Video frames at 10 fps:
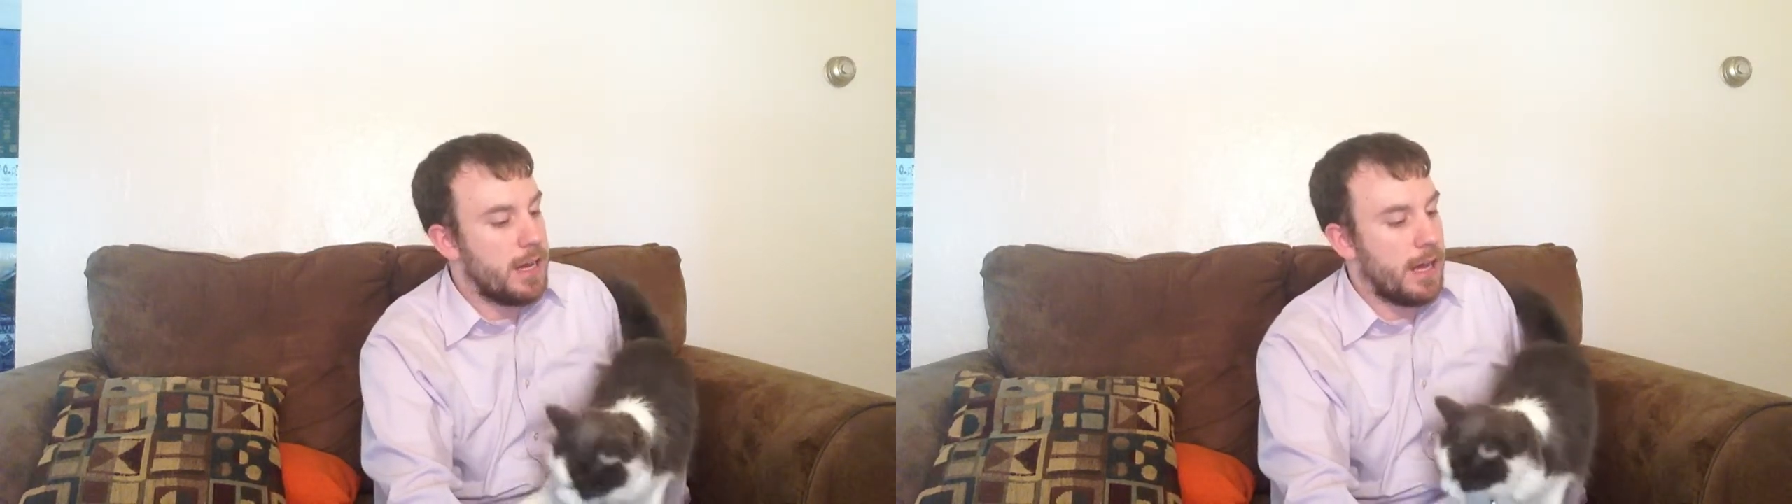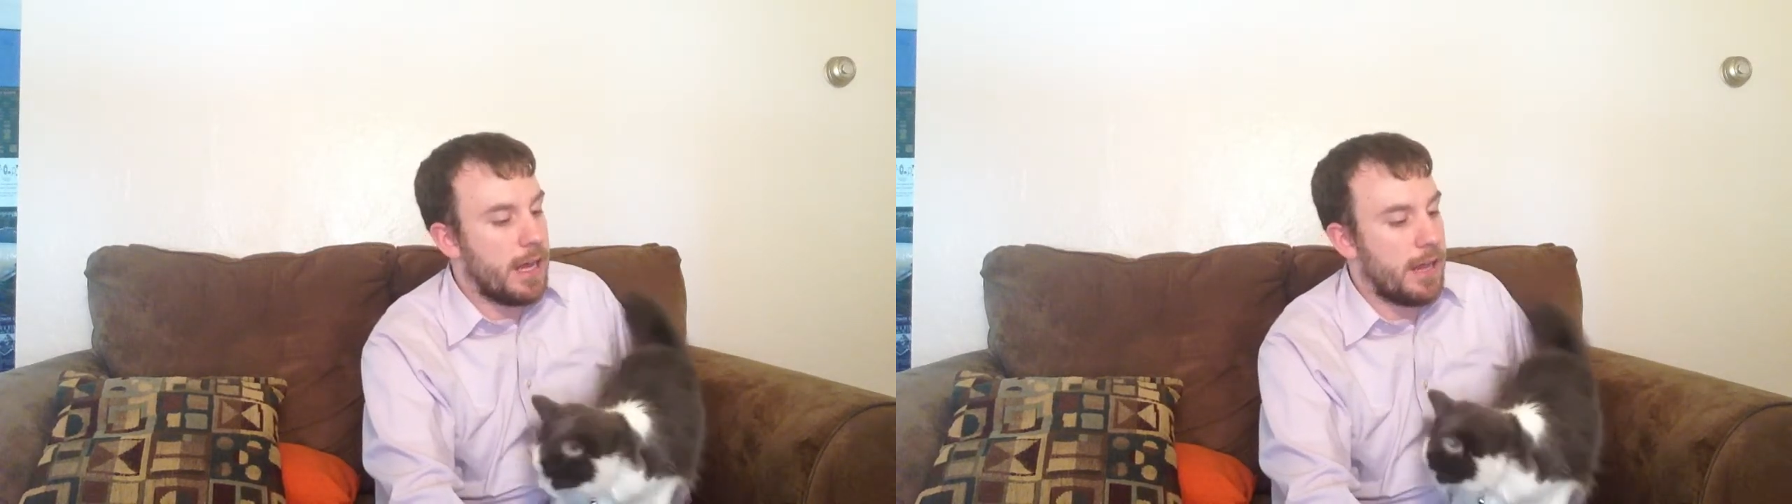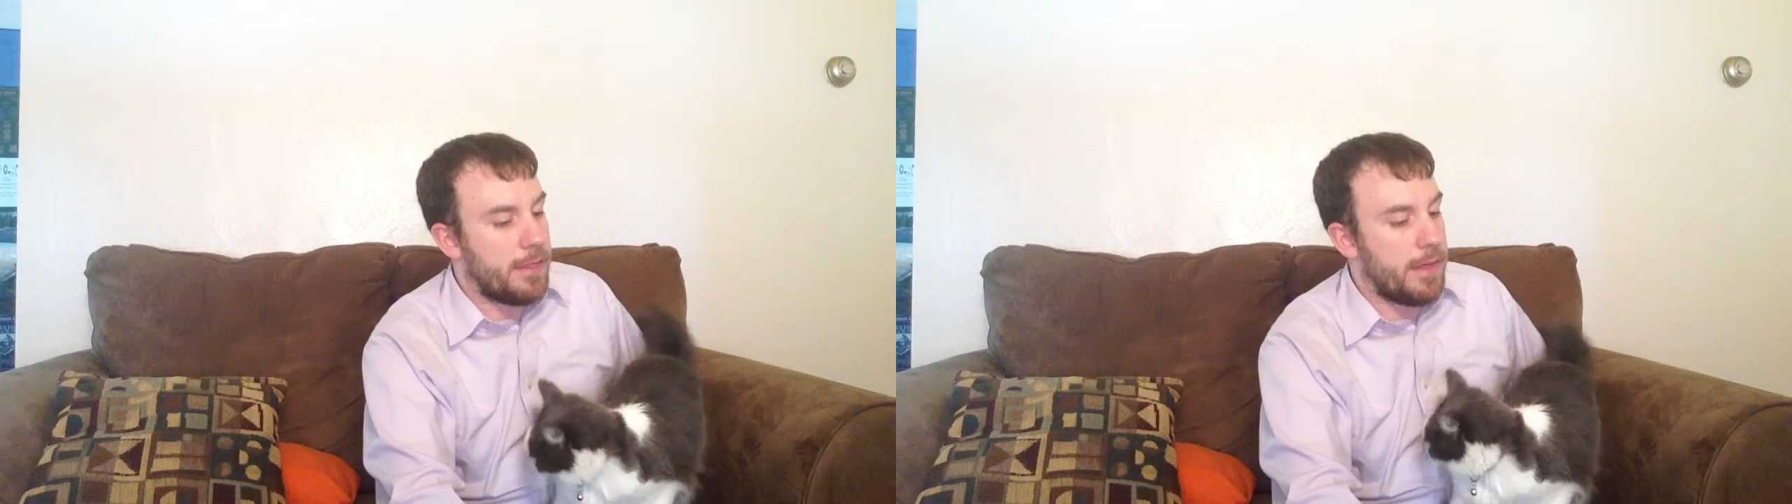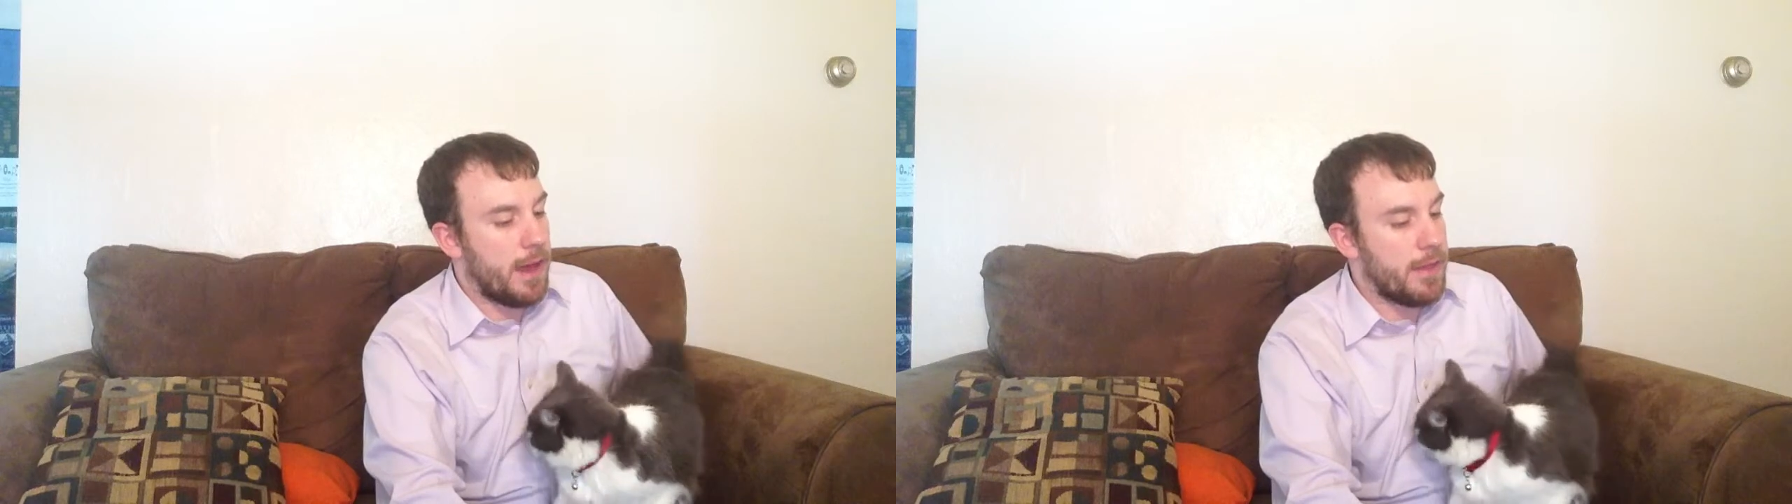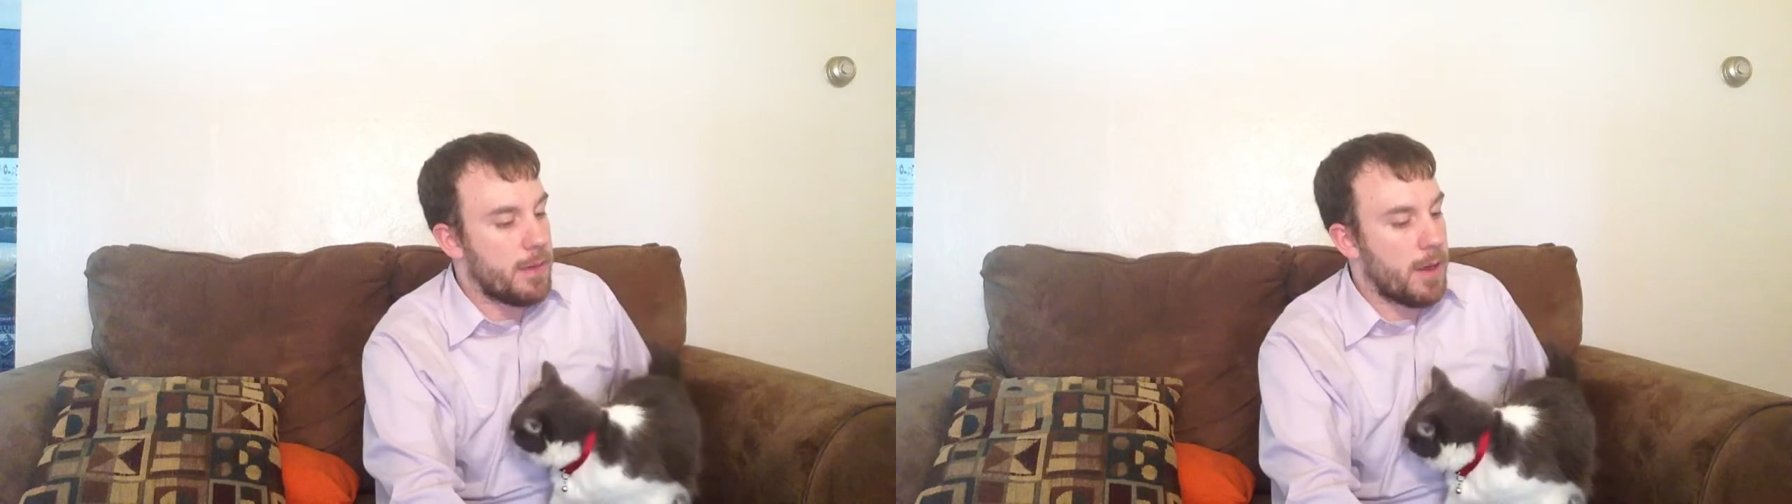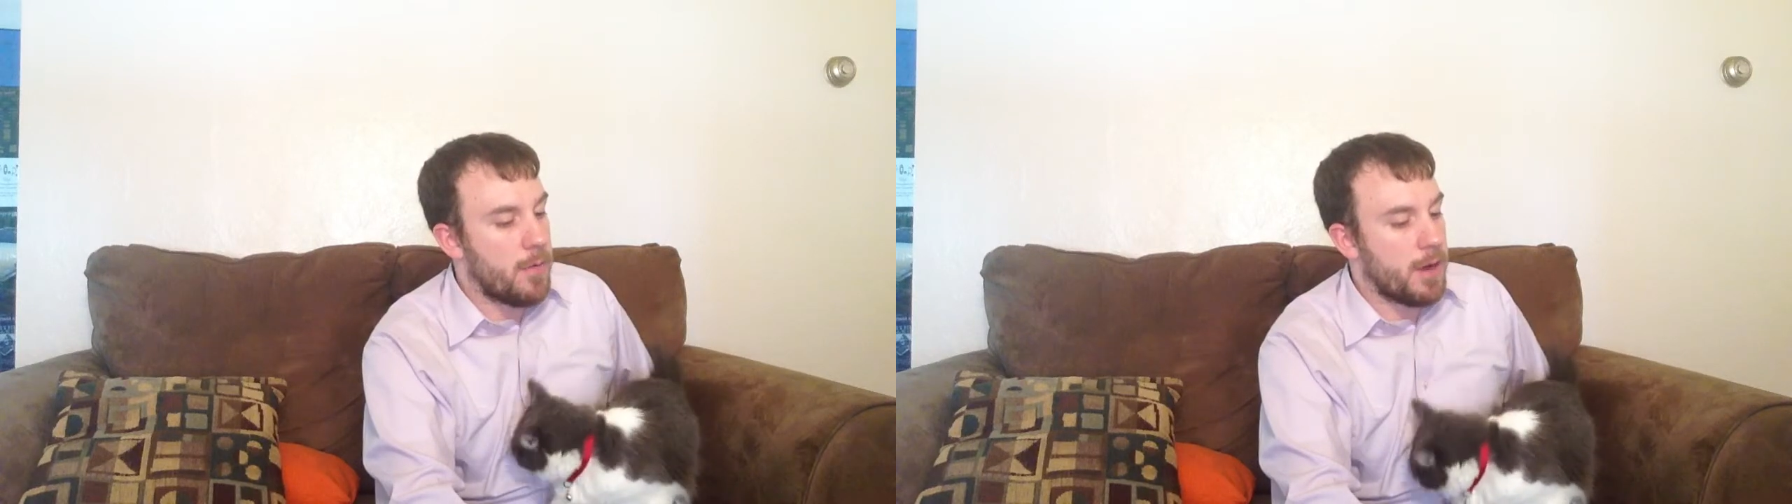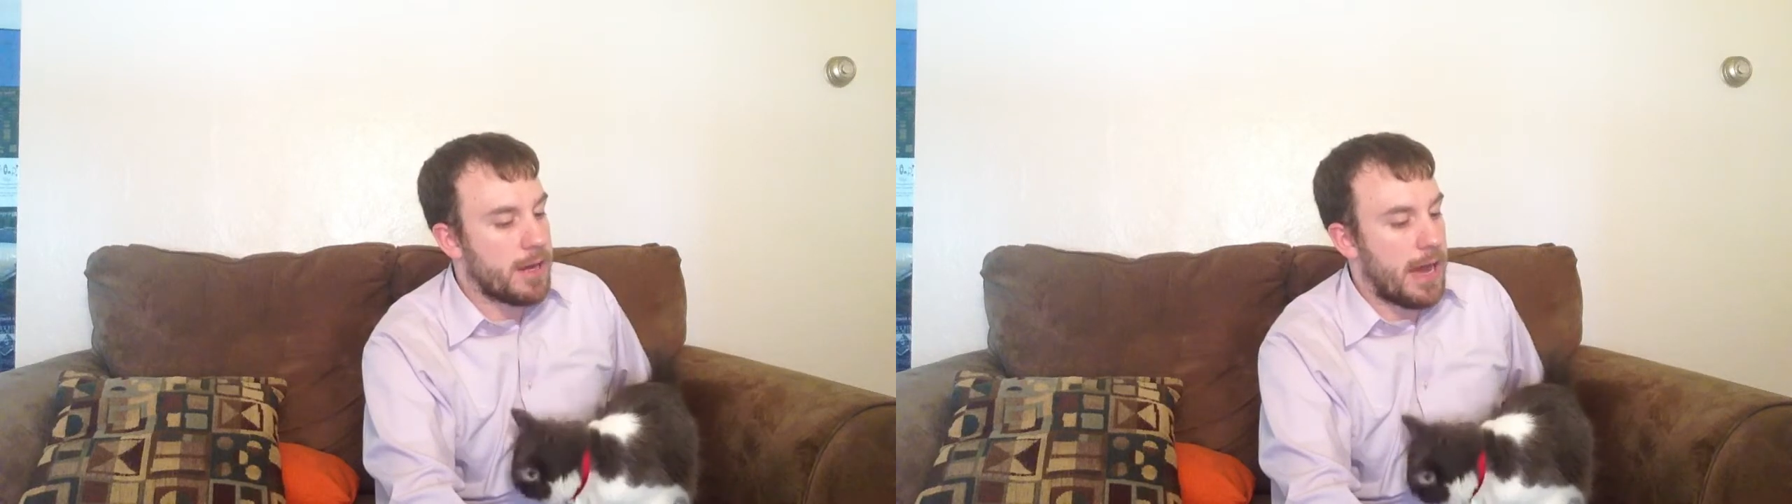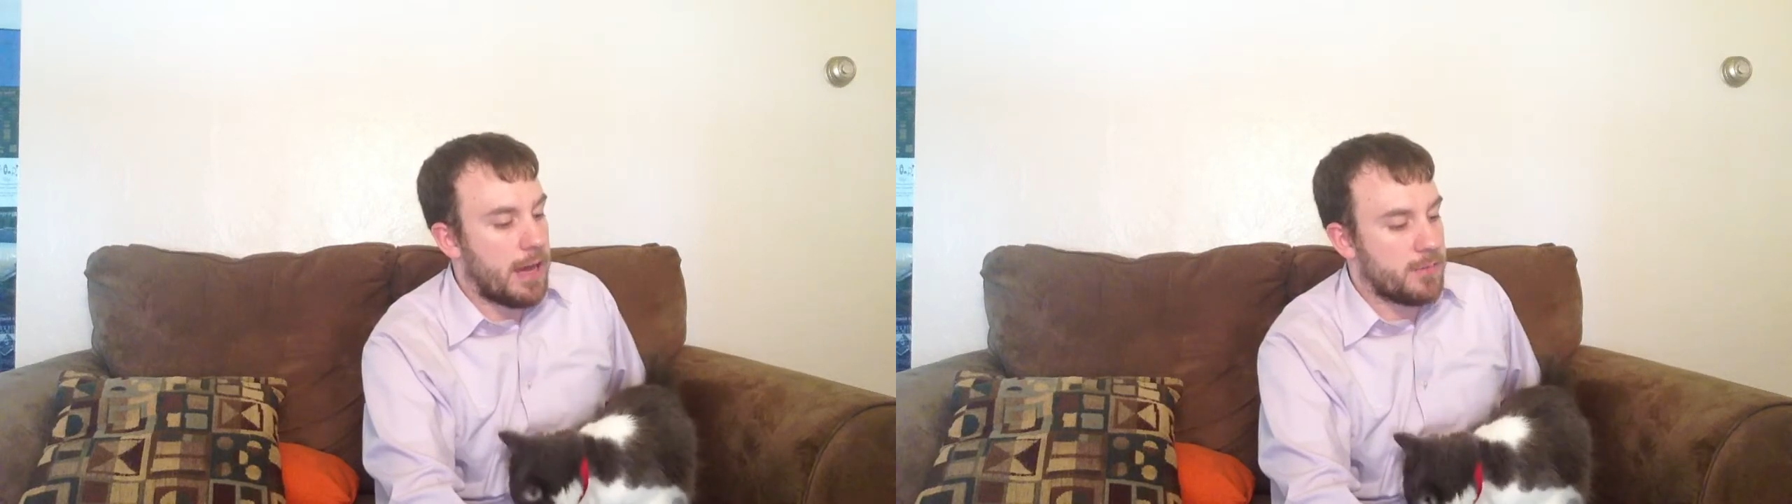and I think I think it might
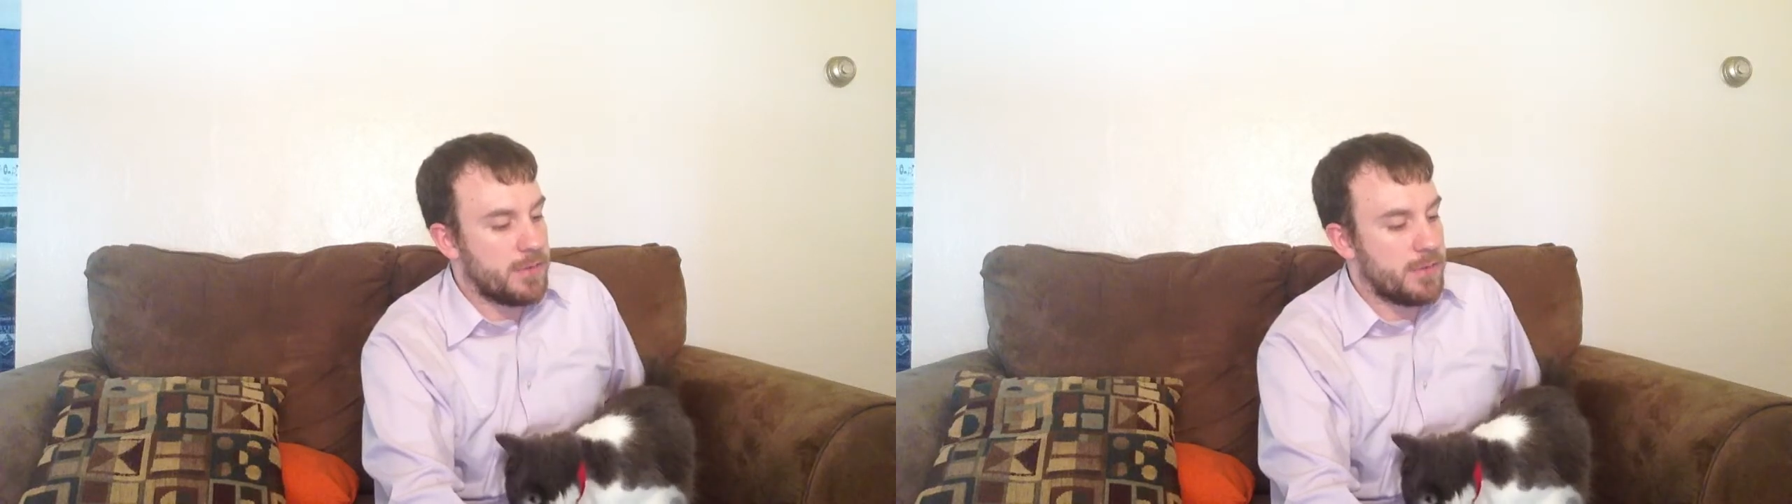work out.